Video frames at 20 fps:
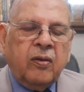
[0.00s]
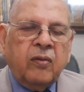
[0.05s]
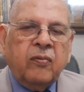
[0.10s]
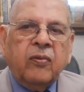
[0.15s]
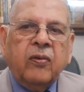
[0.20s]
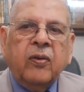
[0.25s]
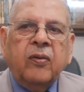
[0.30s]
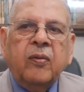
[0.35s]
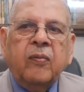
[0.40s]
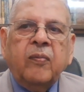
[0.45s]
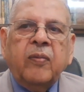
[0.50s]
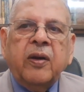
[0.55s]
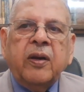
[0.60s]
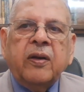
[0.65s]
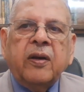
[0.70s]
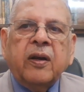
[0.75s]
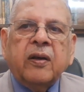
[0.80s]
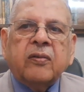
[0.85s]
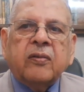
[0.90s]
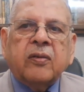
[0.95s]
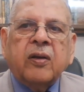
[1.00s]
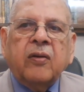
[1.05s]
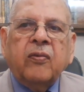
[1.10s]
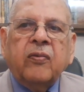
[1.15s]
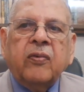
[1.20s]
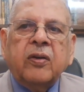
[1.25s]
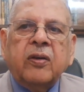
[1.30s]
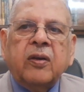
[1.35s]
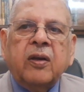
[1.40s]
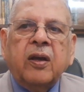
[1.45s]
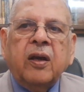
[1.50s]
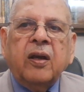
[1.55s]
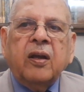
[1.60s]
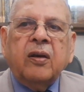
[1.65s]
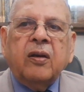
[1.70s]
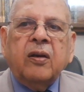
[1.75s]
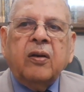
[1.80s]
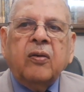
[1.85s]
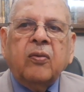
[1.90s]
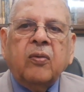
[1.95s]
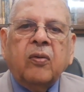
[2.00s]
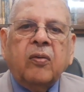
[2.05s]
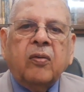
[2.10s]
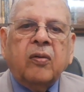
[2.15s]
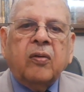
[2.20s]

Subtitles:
We will meet next time with a new